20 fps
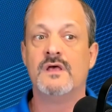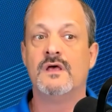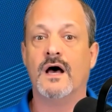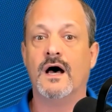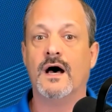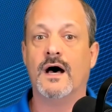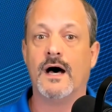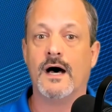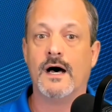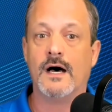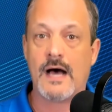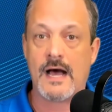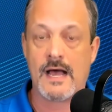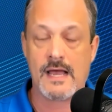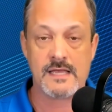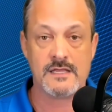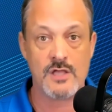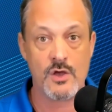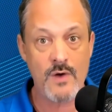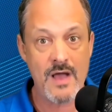
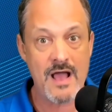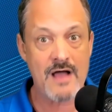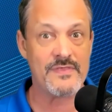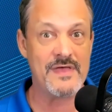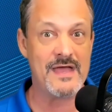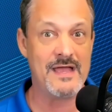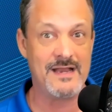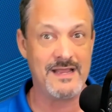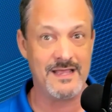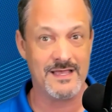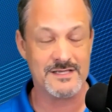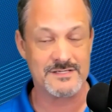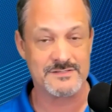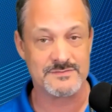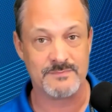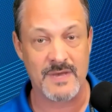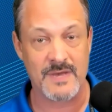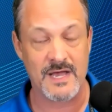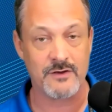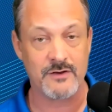I know how that
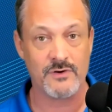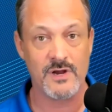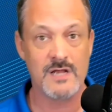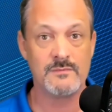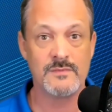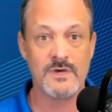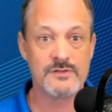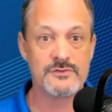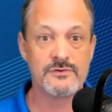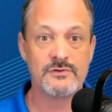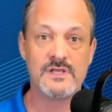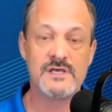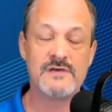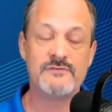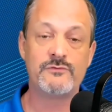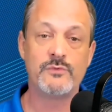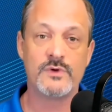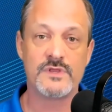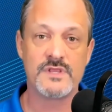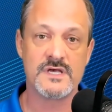is. My grandmother
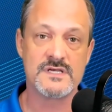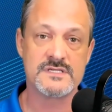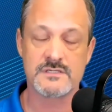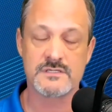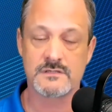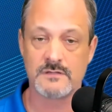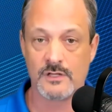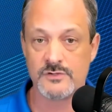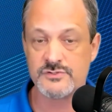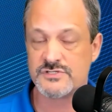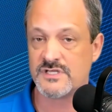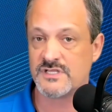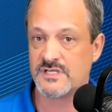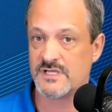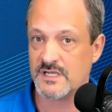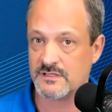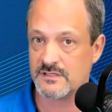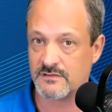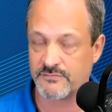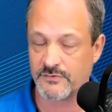lived with us close to
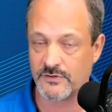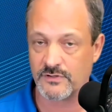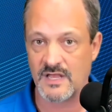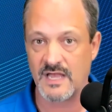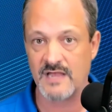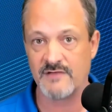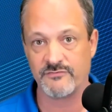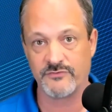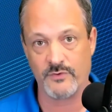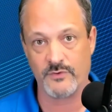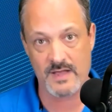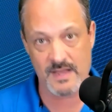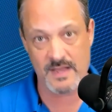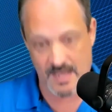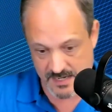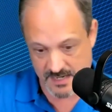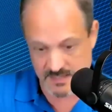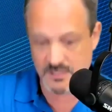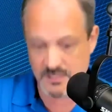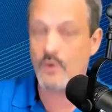the end of her life, so
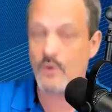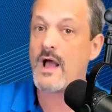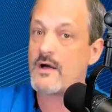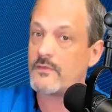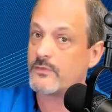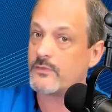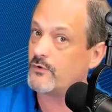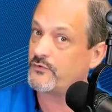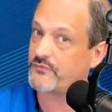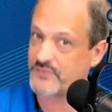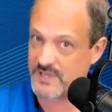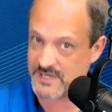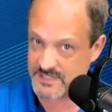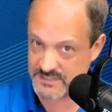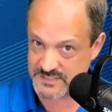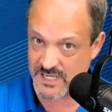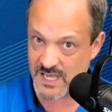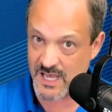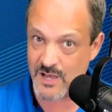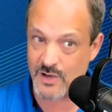I know how those
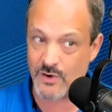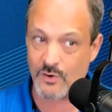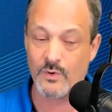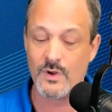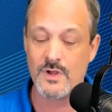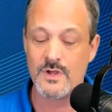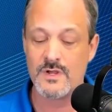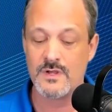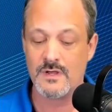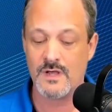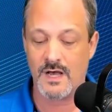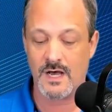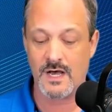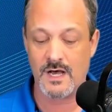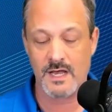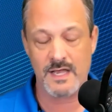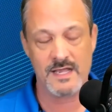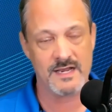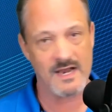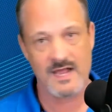things go.
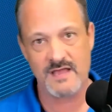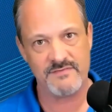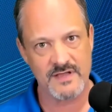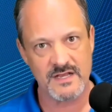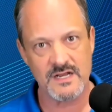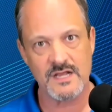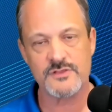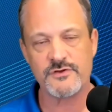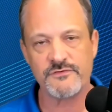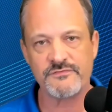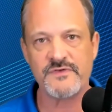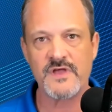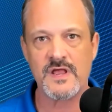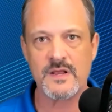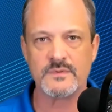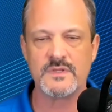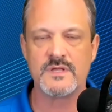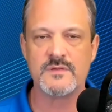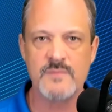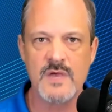And I've had other
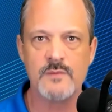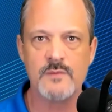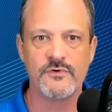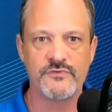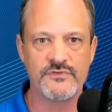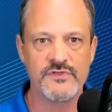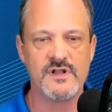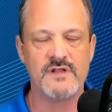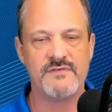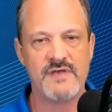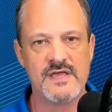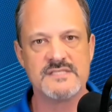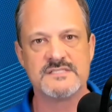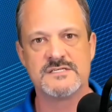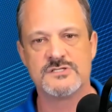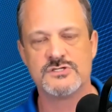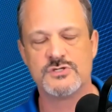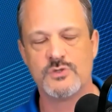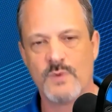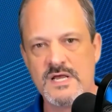family members that have had
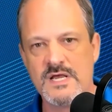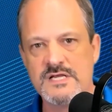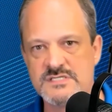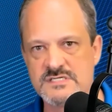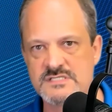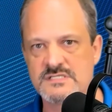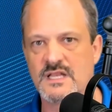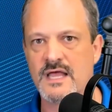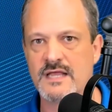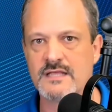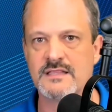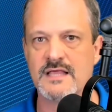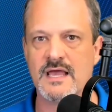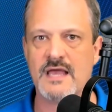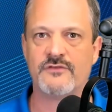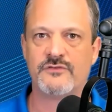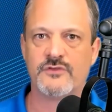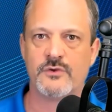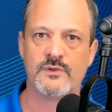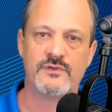situations like
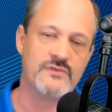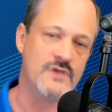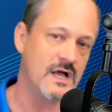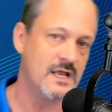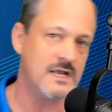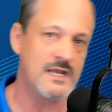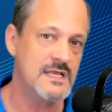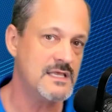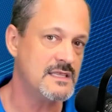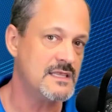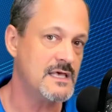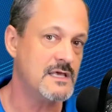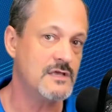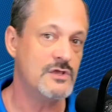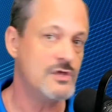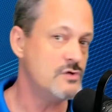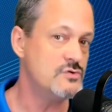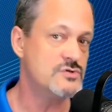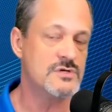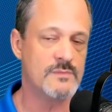that. So it's not anything
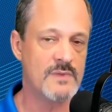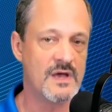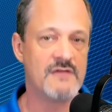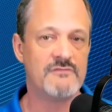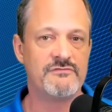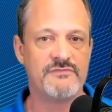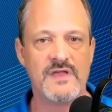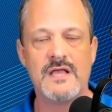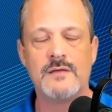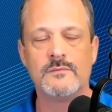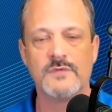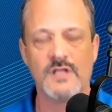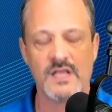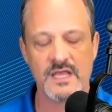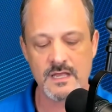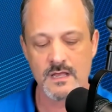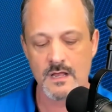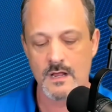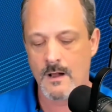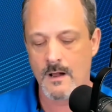new to my
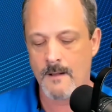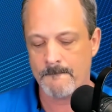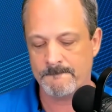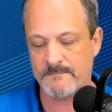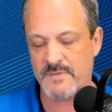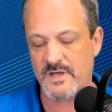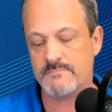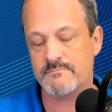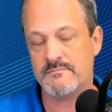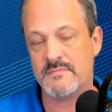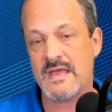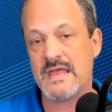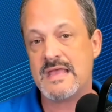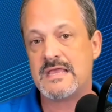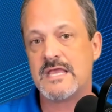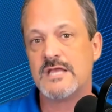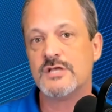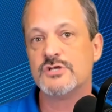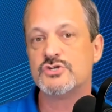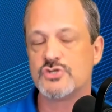family, but
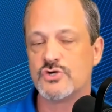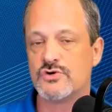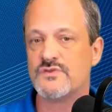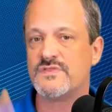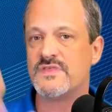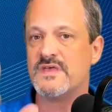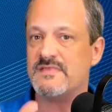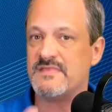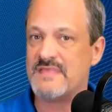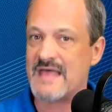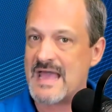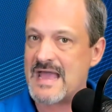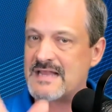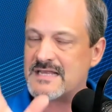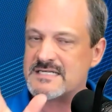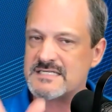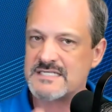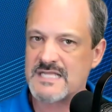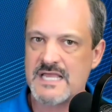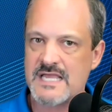making sure that that
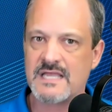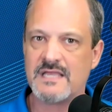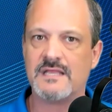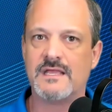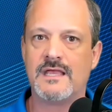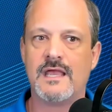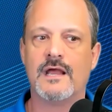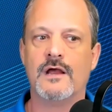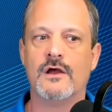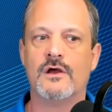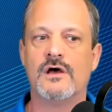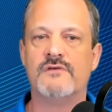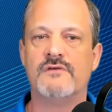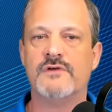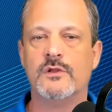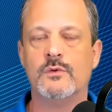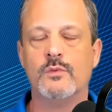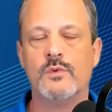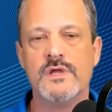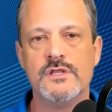is taken care of.
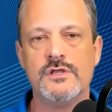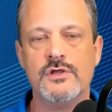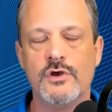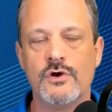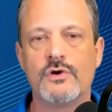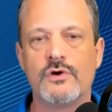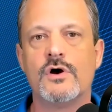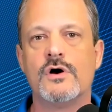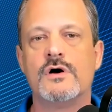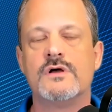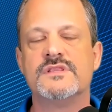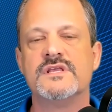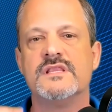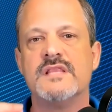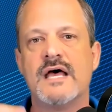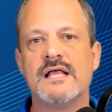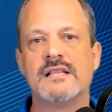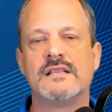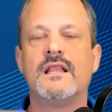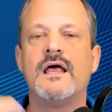And when you're gone,
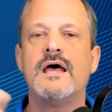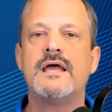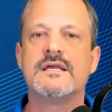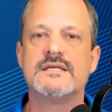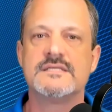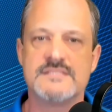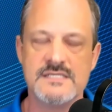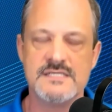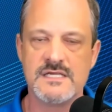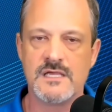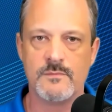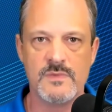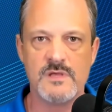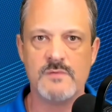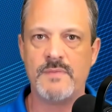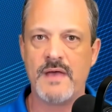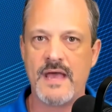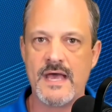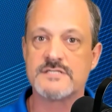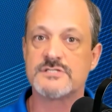that legacy can
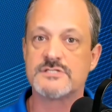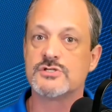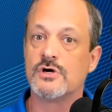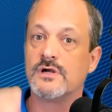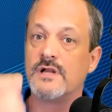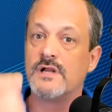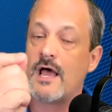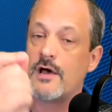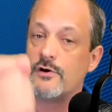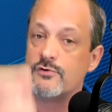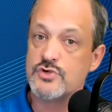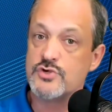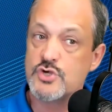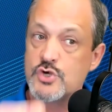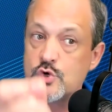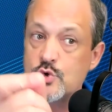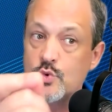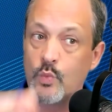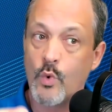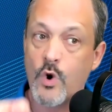be passed on how
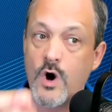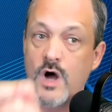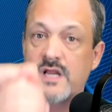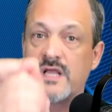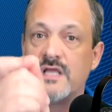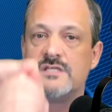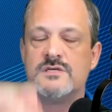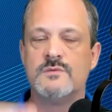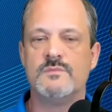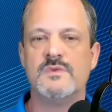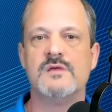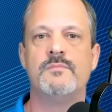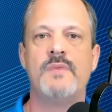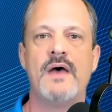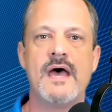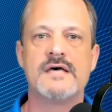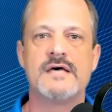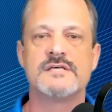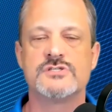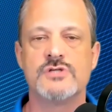you want it to be
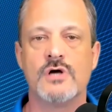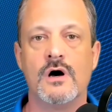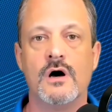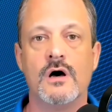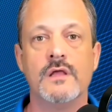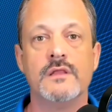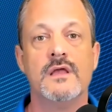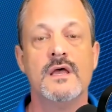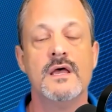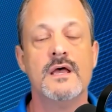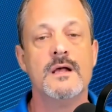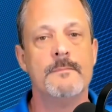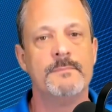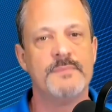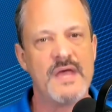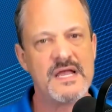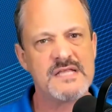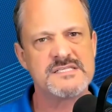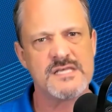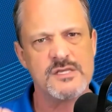passed on.
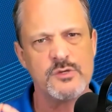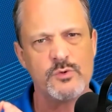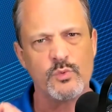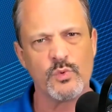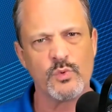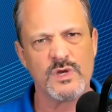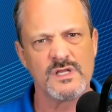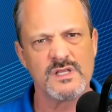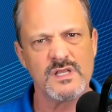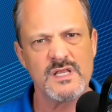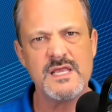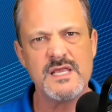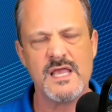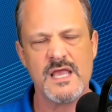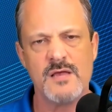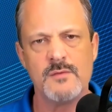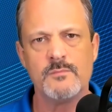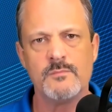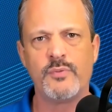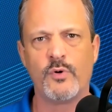That's a really
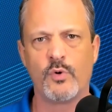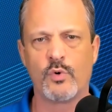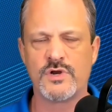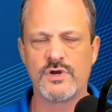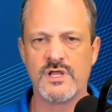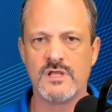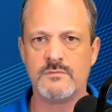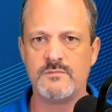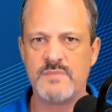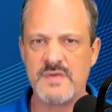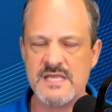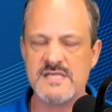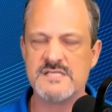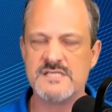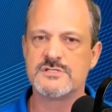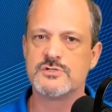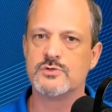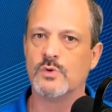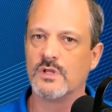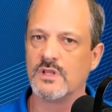important
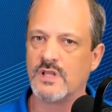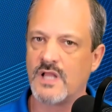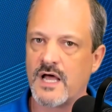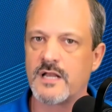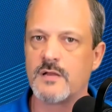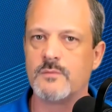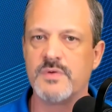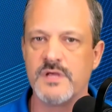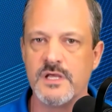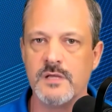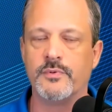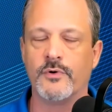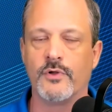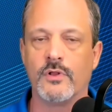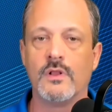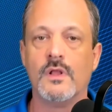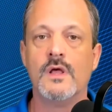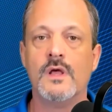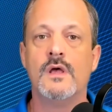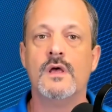piece to a lot of people.